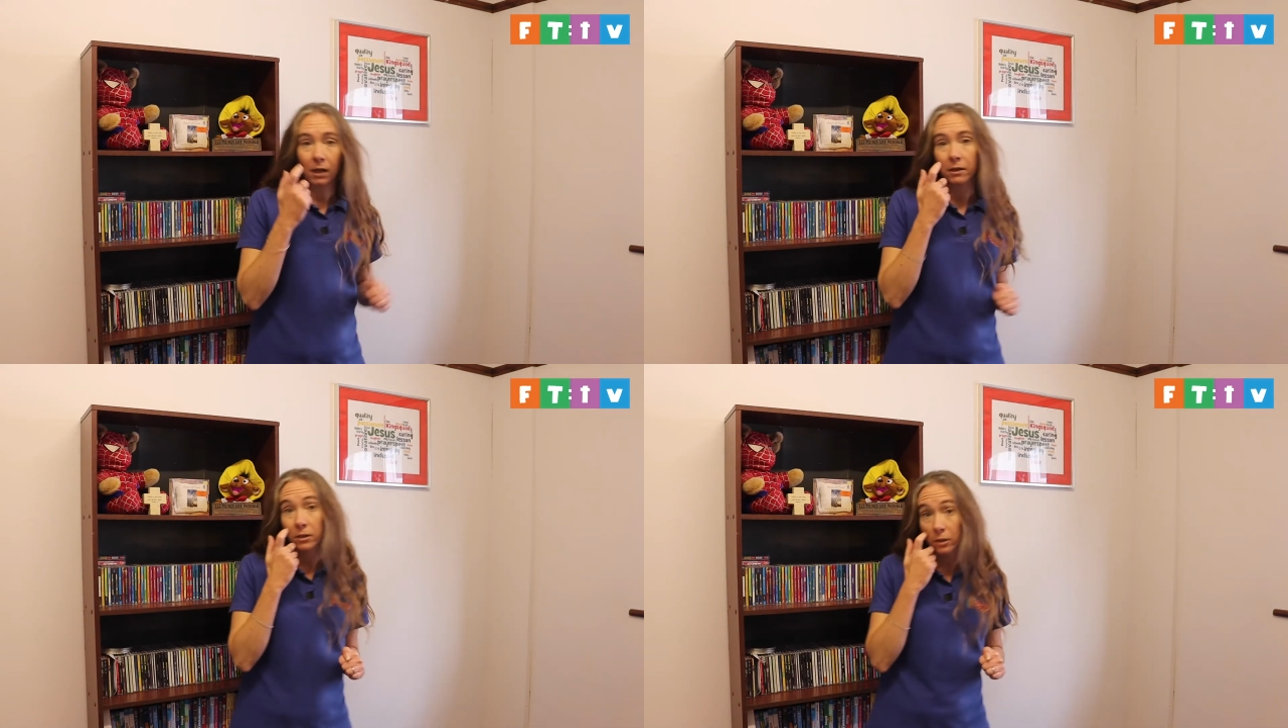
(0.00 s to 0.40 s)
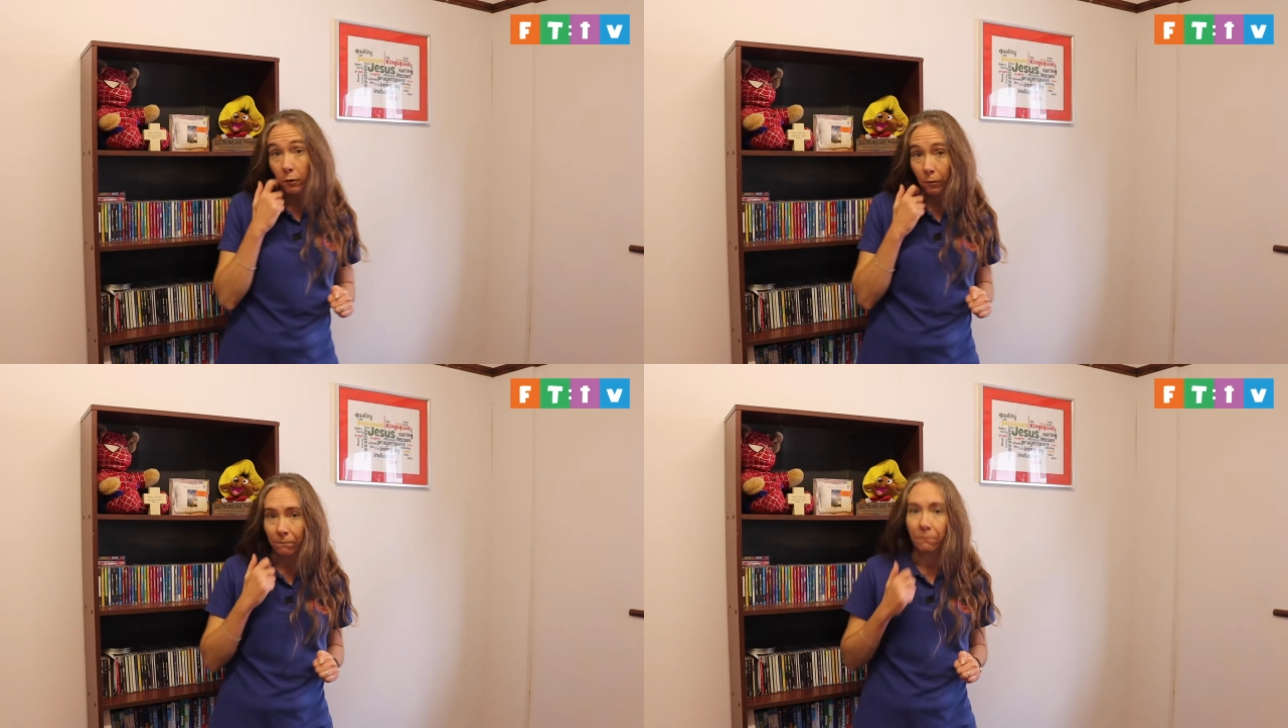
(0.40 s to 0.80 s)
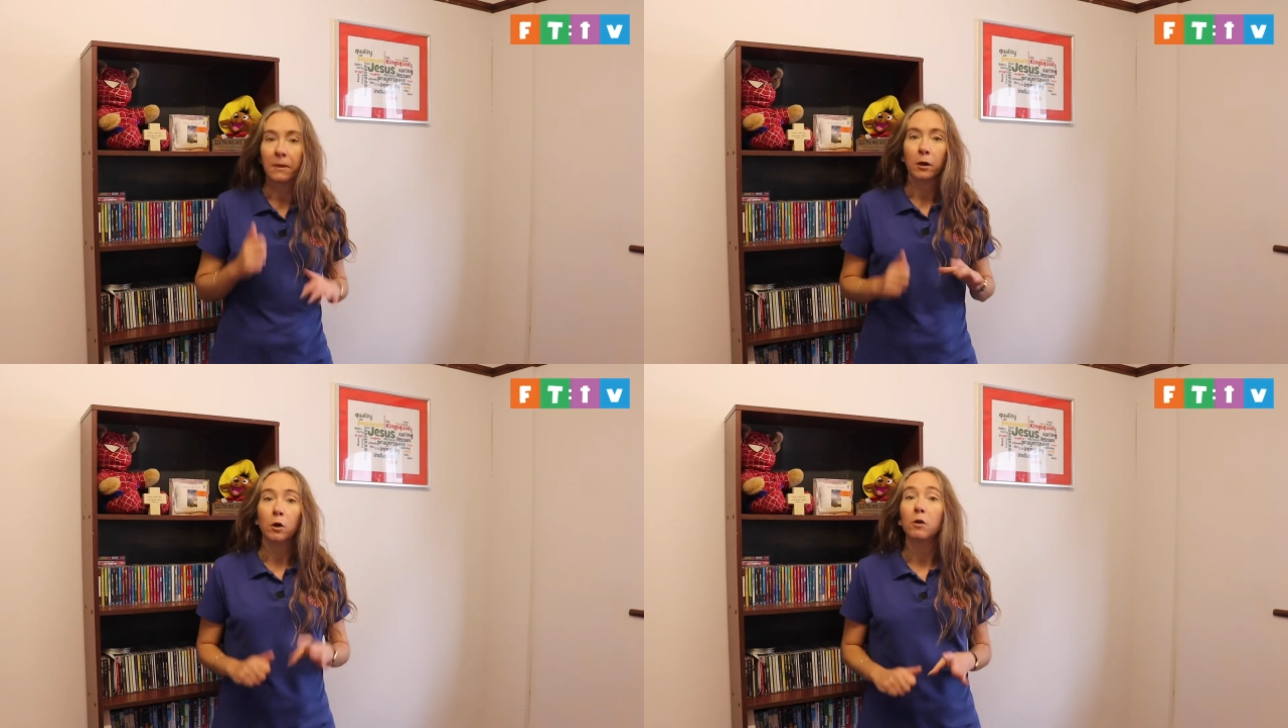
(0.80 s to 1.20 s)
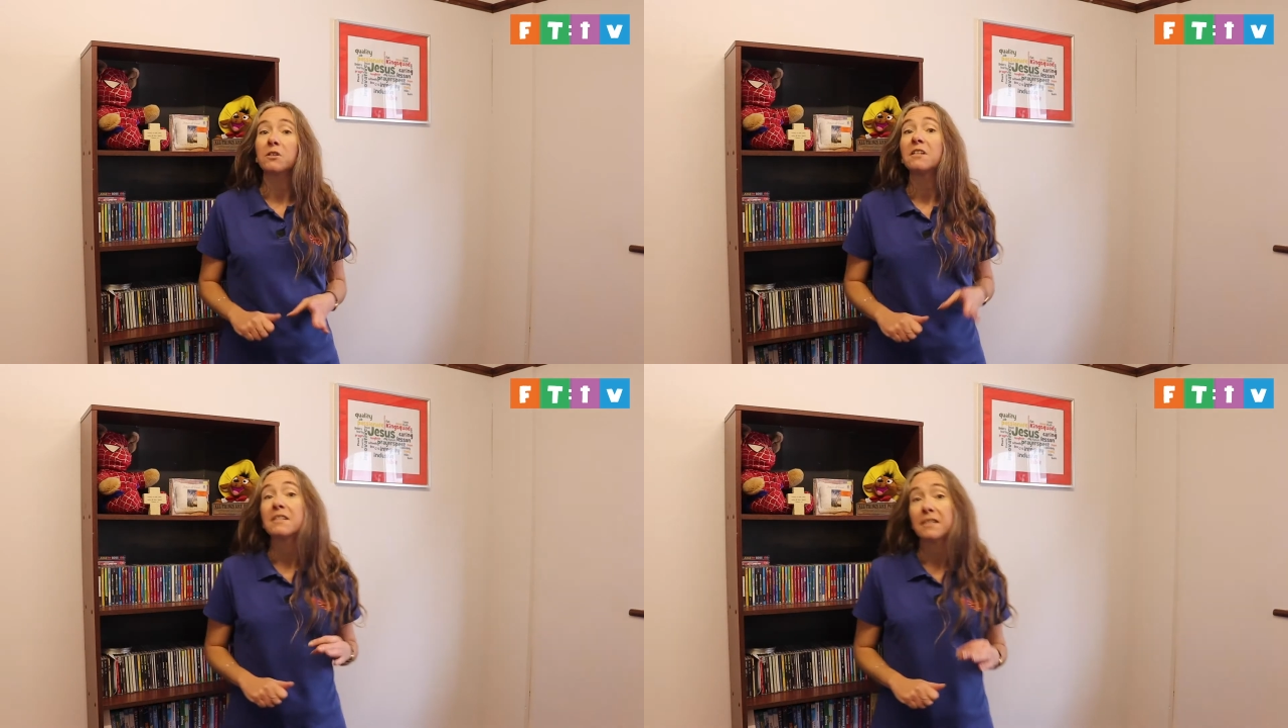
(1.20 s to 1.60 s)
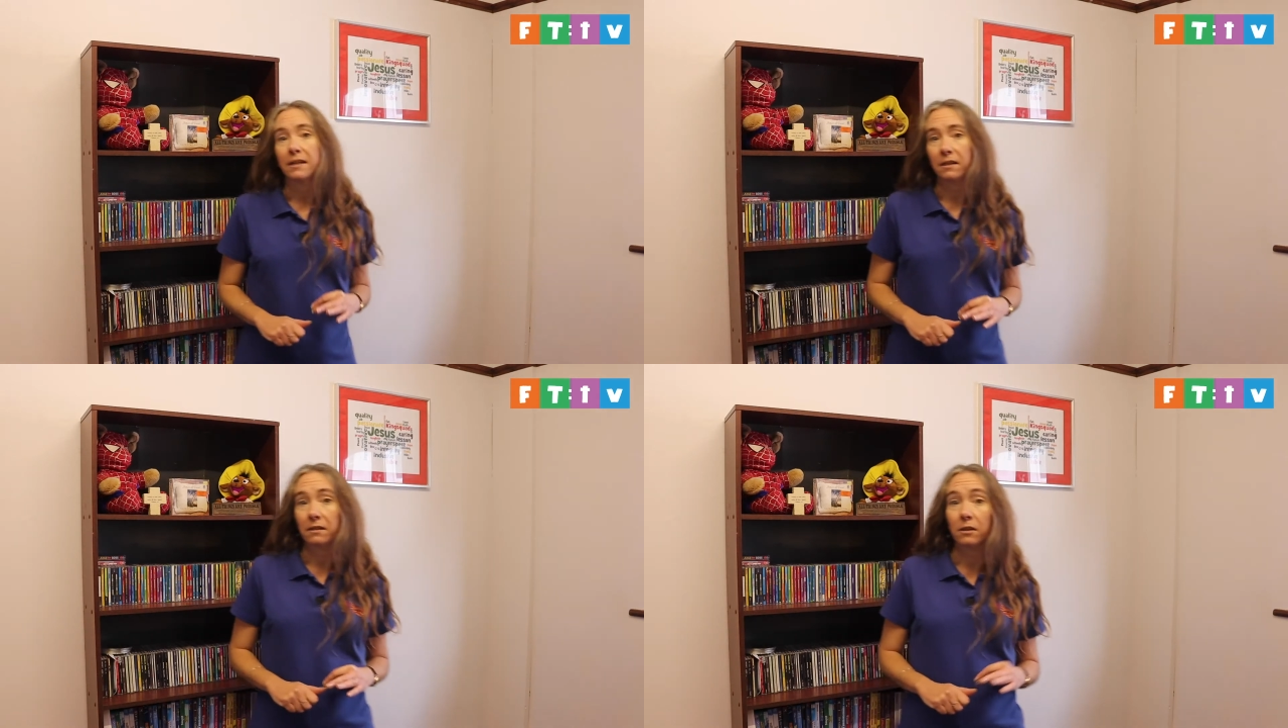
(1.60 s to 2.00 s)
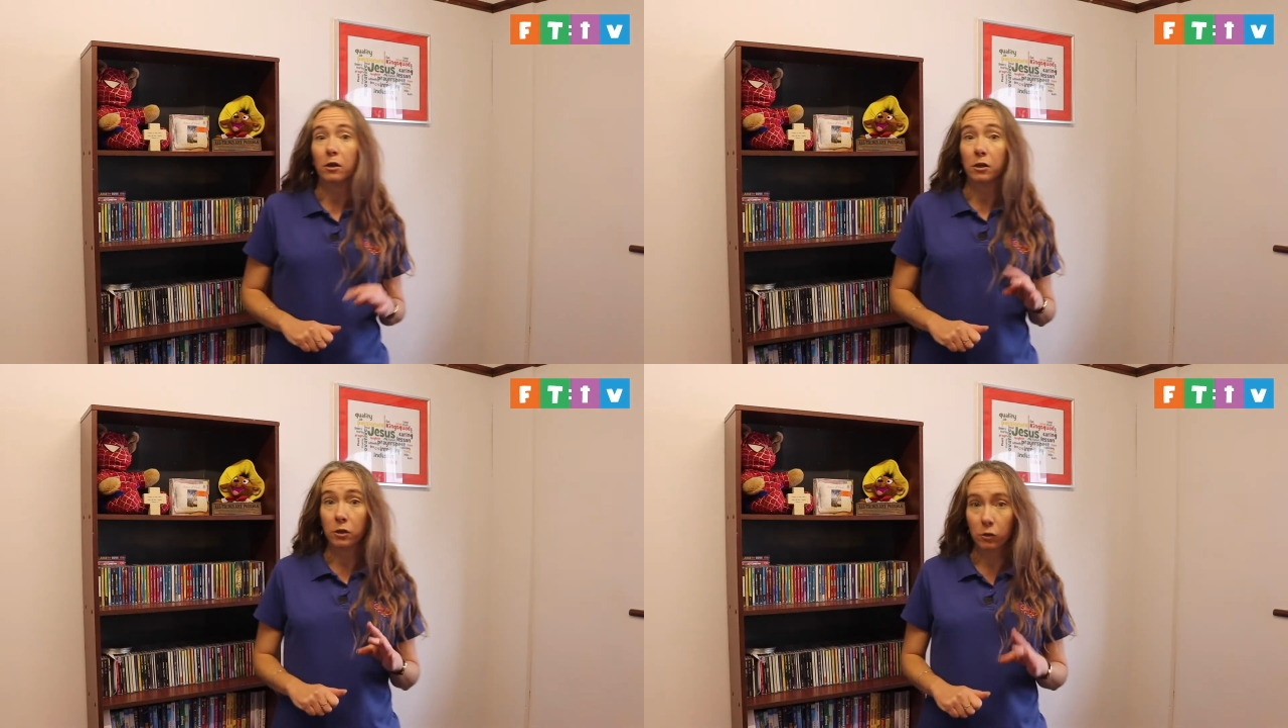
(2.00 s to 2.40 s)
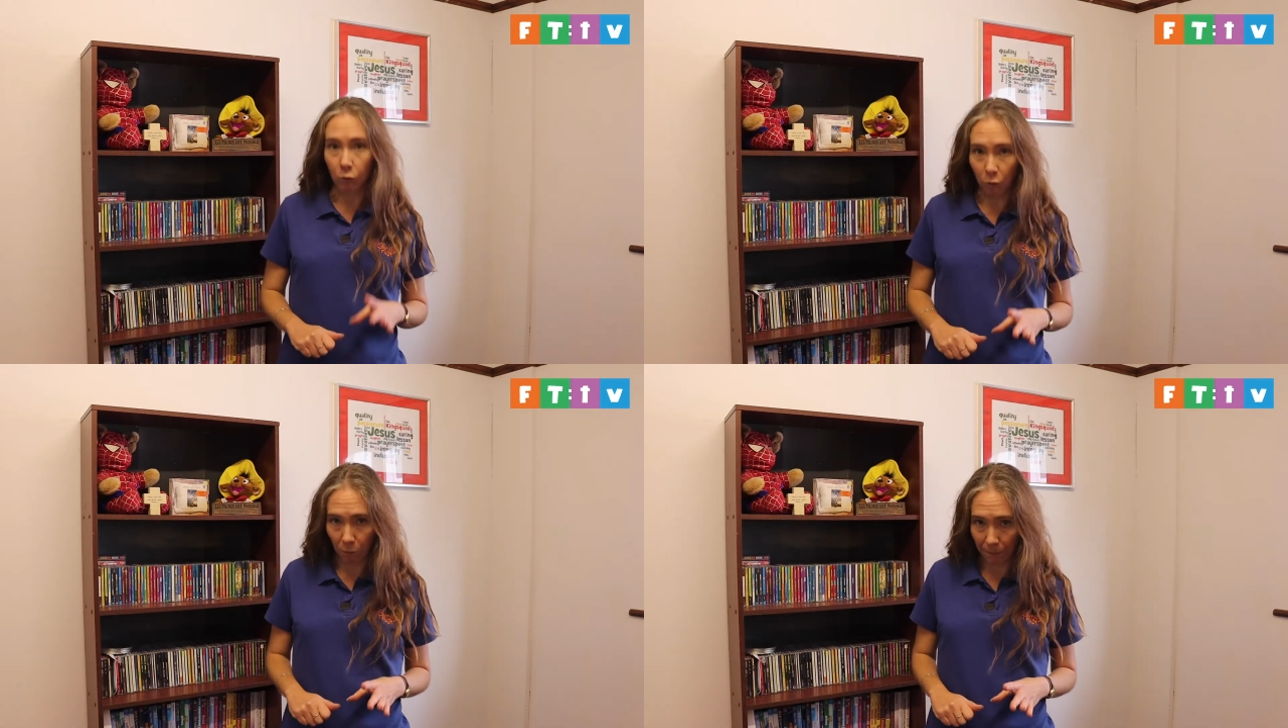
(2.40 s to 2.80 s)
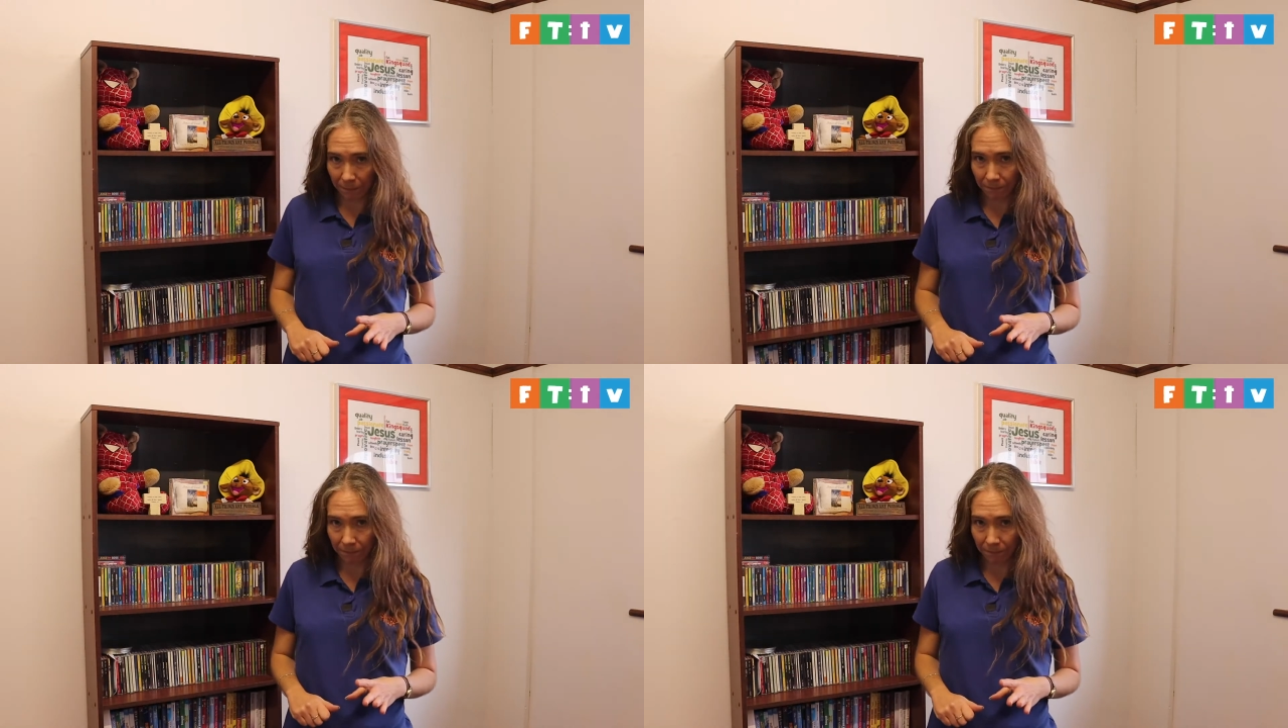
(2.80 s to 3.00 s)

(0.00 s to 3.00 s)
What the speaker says: So God sent a storm.